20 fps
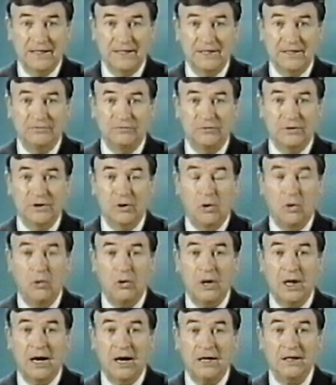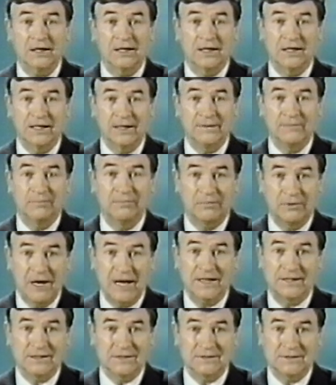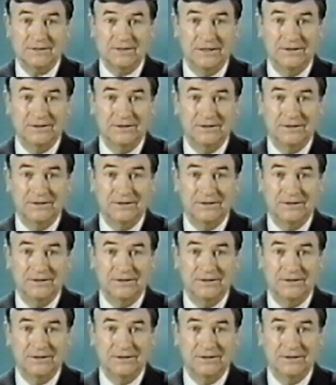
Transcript: if we wholeheartedly practice